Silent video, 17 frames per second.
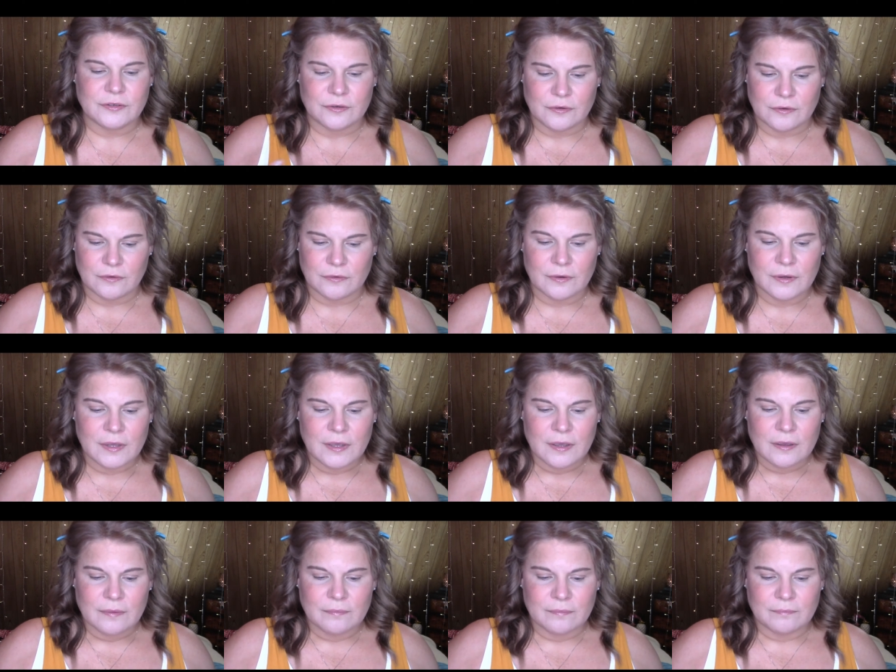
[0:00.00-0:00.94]
to
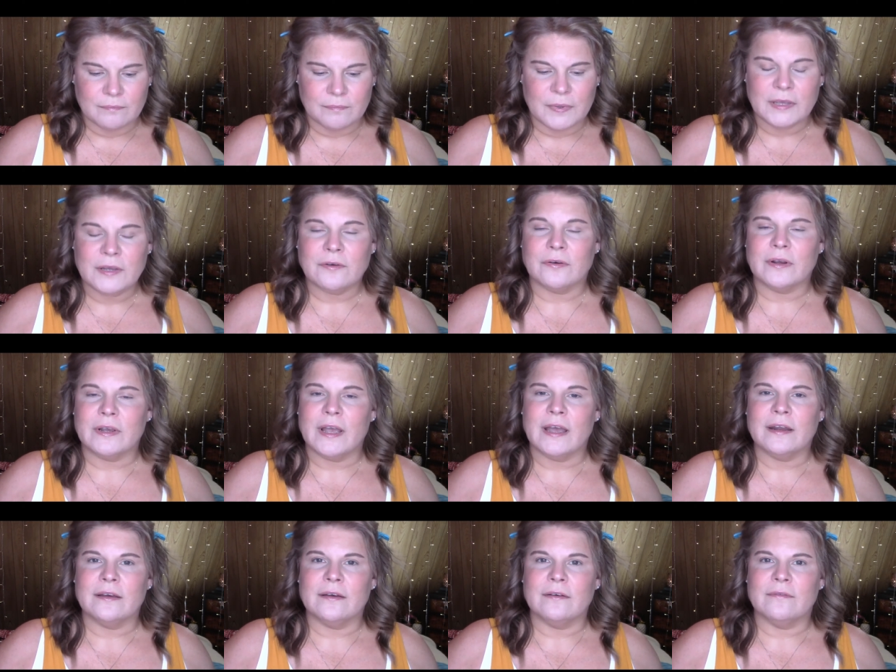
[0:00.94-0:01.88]
be
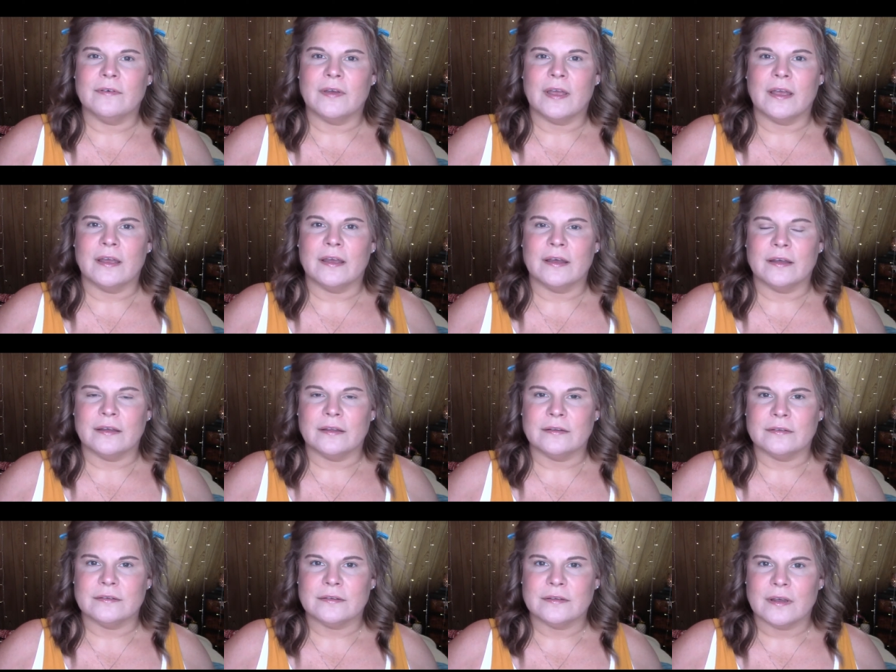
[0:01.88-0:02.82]
creative
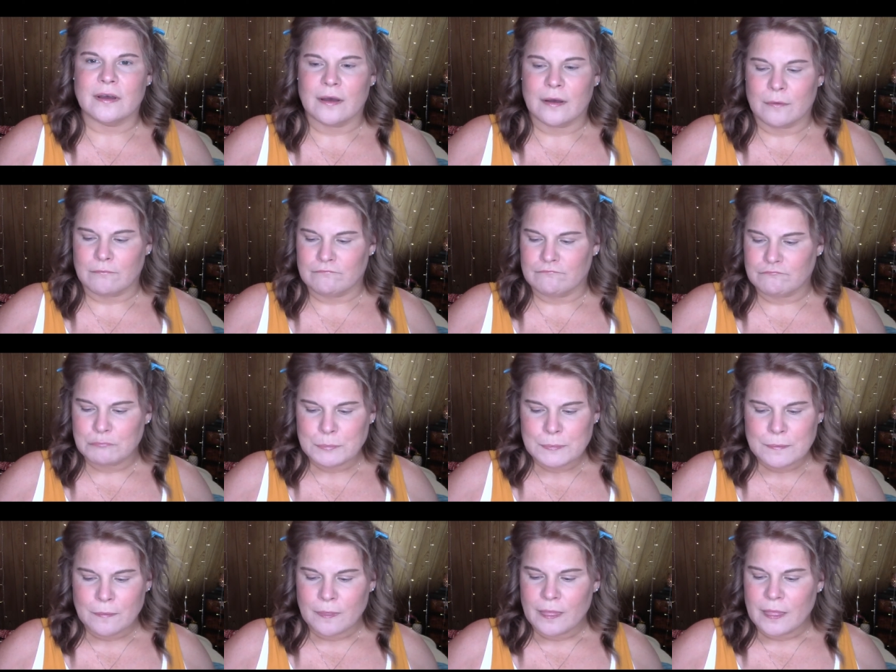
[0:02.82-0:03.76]
and um,
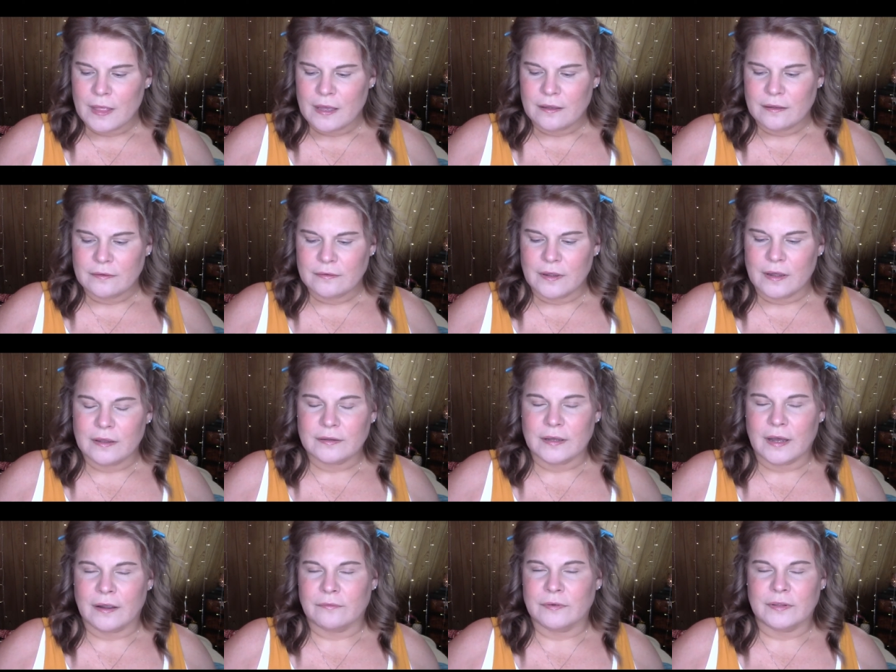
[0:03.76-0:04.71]

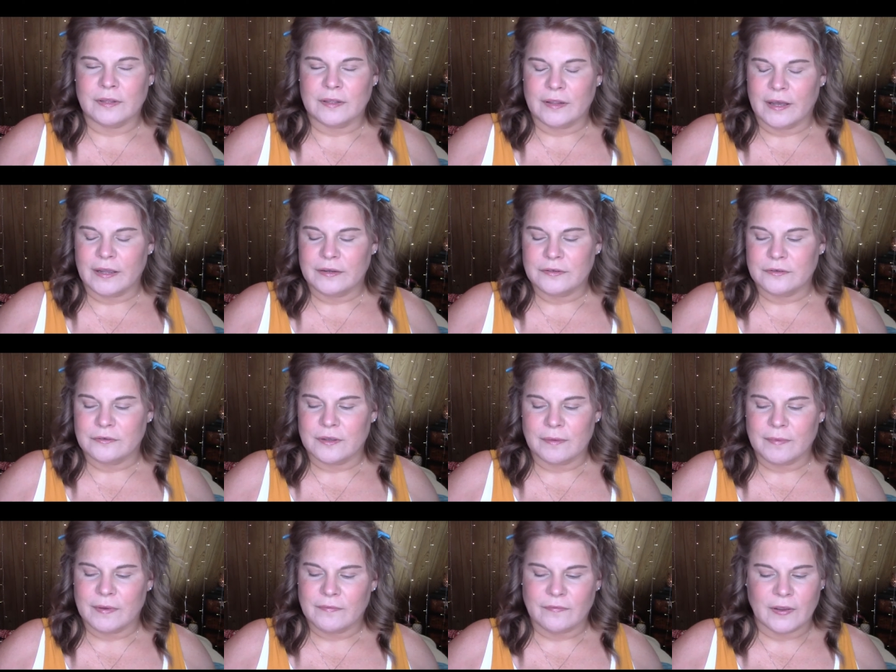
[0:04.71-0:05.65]
I really like to
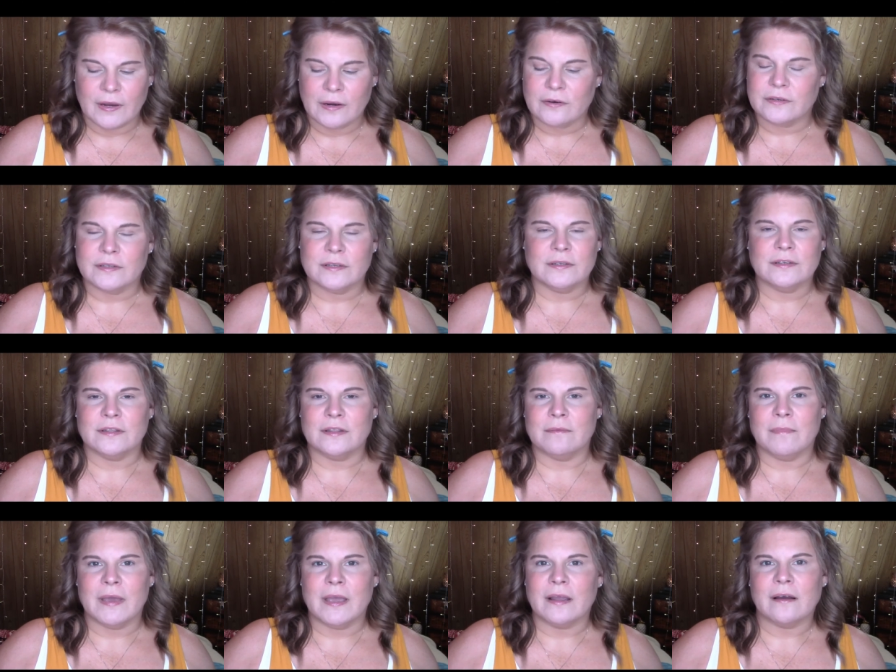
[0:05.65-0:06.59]
get my fingers into
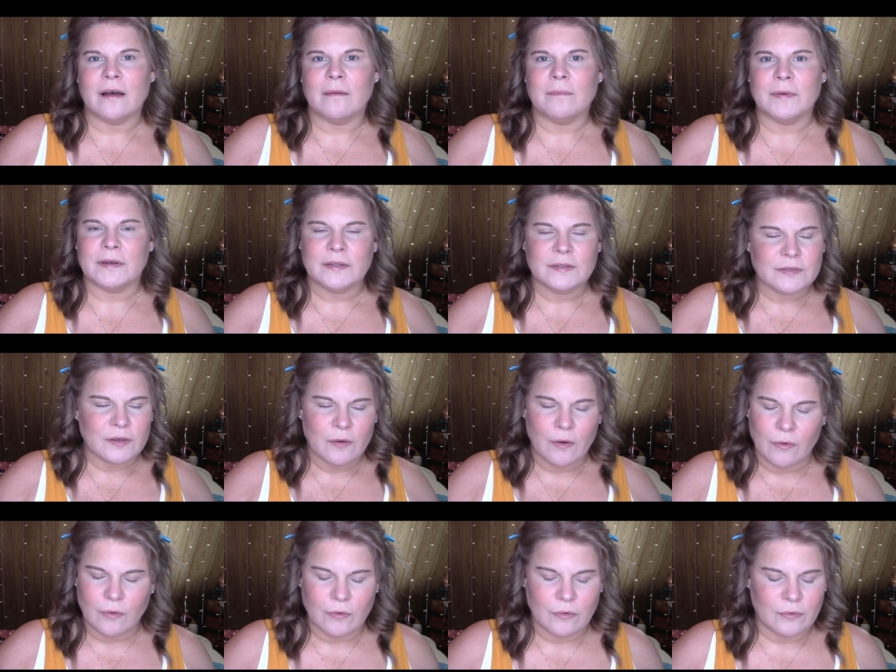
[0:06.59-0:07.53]
the makeup and it's a
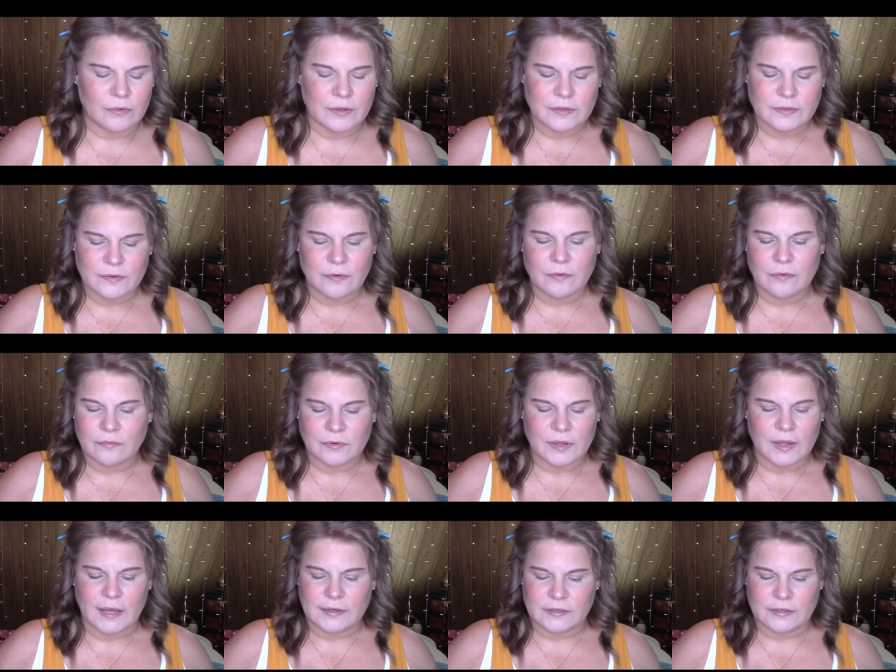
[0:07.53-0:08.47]
whole it's a whole
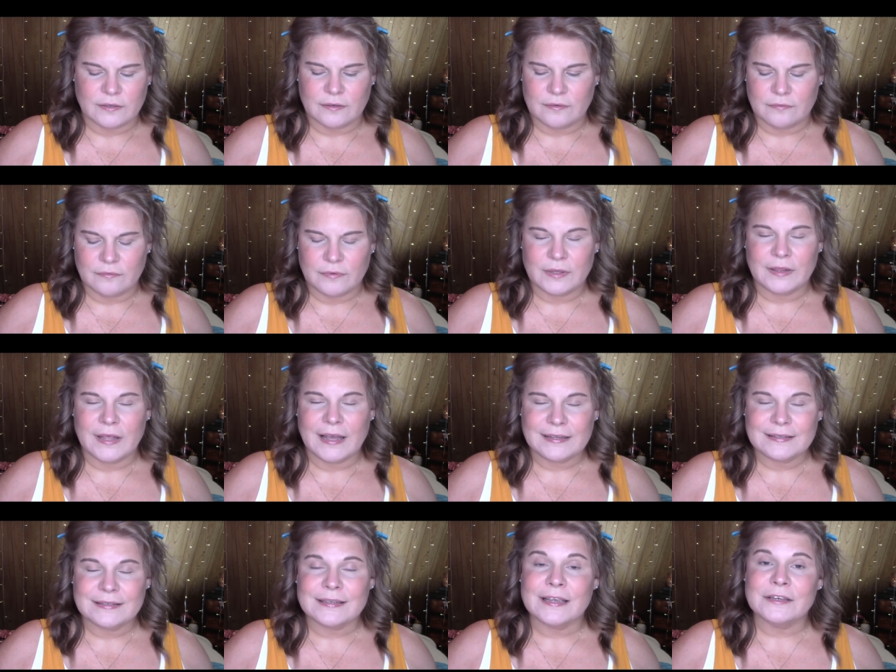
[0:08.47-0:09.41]
relaxation
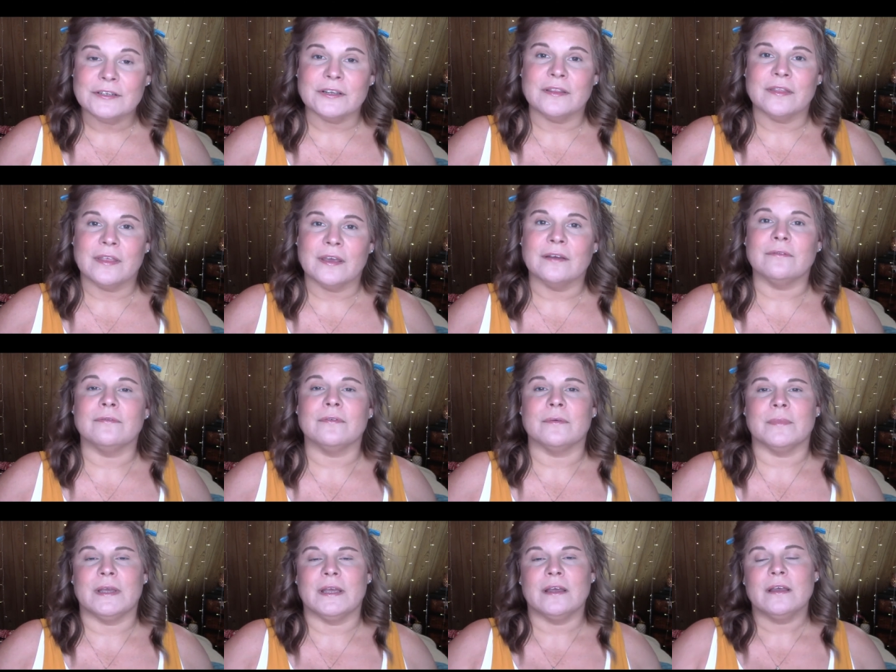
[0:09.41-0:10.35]
relaxation thing for
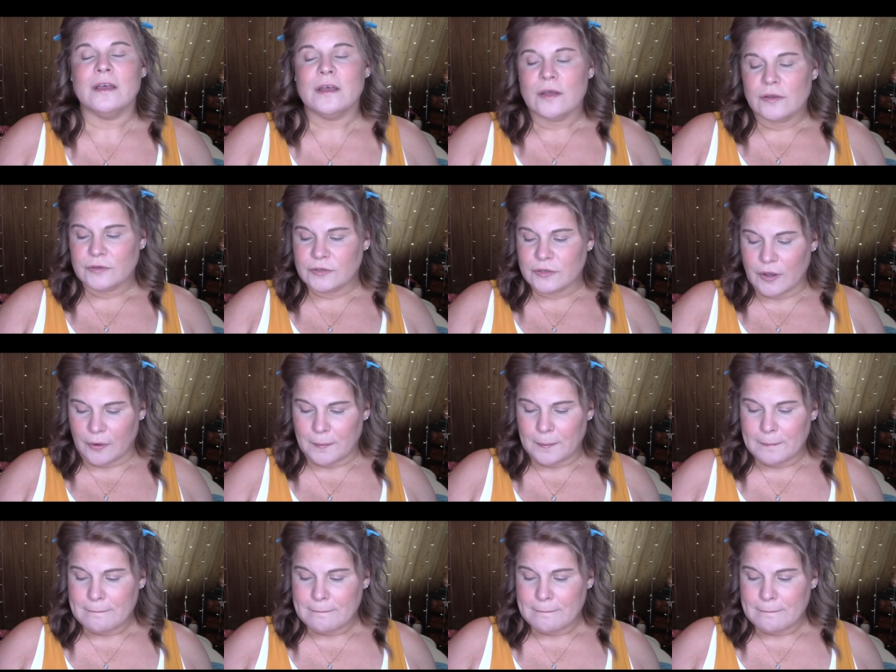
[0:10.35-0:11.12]
me so